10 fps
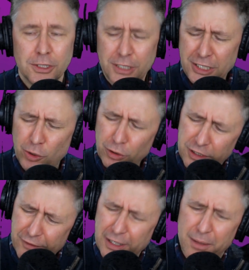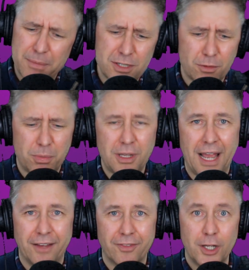and you're living a miserable
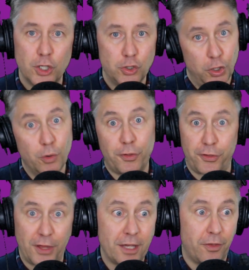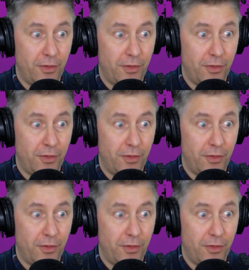life, do you think